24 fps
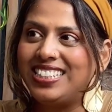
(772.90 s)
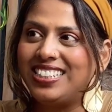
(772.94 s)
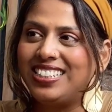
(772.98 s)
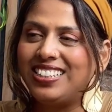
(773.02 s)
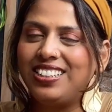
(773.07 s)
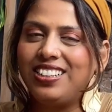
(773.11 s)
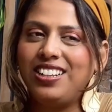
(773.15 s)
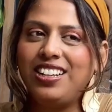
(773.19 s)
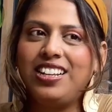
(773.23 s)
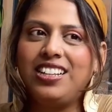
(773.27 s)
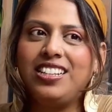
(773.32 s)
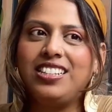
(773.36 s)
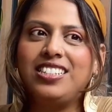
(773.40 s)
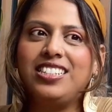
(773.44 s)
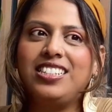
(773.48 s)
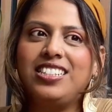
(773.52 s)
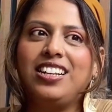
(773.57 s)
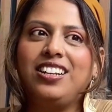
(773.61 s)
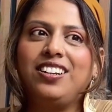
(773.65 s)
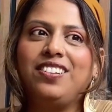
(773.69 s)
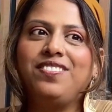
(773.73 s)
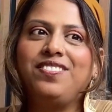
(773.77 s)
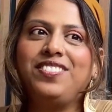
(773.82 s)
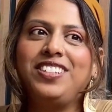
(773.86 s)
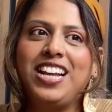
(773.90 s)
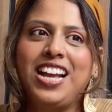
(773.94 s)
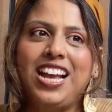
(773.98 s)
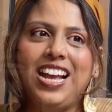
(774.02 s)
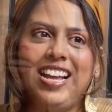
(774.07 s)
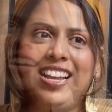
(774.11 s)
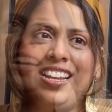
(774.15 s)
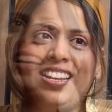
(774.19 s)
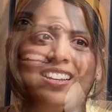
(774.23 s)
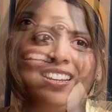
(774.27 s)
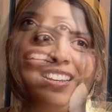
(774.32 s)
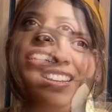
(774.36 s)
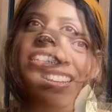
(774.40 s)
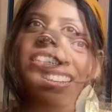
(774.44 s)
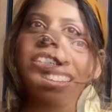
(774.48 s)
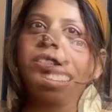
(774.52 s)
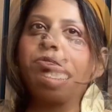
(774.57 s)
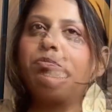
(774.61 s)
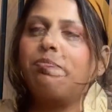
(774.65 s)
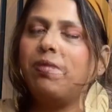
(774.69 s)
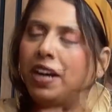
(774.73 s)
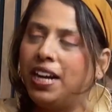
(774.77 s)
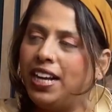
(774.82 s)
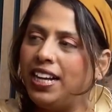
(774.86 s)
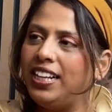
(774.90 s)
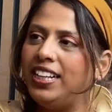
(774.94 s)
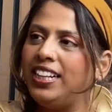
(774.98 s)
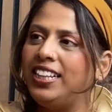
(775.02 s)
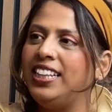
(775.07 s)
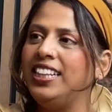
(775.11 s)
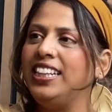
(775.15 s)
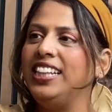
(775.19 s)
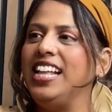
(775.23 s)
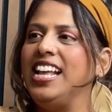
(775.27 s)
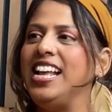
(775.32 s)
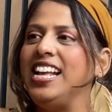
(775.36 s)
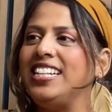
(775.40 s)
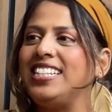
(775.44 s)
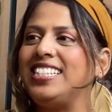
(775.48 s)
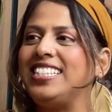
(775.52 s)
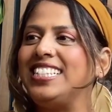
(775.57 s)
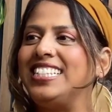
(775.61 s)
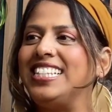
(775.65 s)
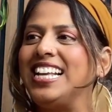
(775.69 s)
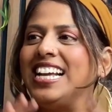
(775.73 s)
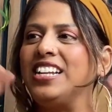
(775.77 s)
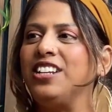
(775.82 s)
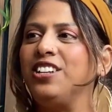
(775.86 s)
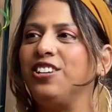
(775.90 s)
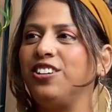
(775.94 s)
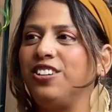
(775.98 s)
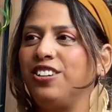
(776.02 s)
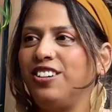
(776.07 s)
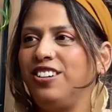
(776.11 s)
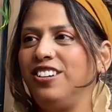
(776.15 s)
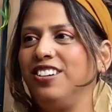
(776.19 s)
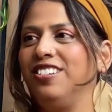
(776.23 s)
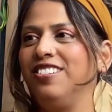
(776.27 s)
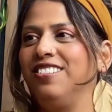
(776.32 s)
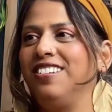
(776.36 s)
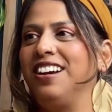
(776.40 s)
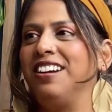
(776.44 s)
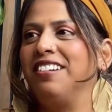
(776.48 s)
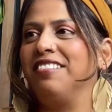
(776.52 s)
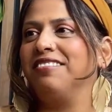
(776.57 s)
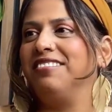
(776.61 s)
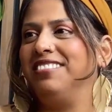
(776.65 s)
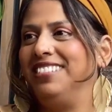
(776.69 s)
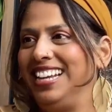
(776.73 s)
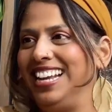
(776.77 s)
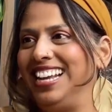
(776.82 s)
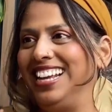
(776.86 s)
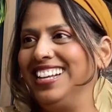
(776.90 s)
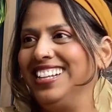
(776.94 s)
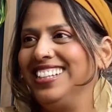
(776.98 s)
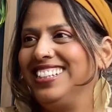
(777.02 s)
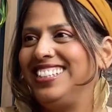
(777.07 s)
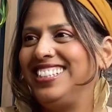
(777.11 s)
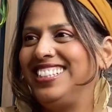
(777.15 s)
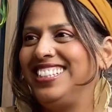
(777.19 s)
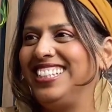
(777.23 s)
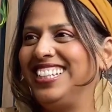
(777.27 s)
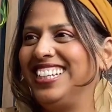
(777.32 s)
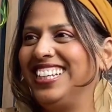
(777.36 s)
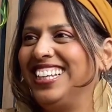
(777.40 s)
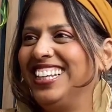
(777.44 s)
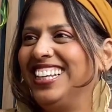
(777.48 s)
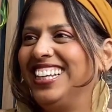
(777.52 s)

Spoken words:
instead of 10, but it's centered around dance.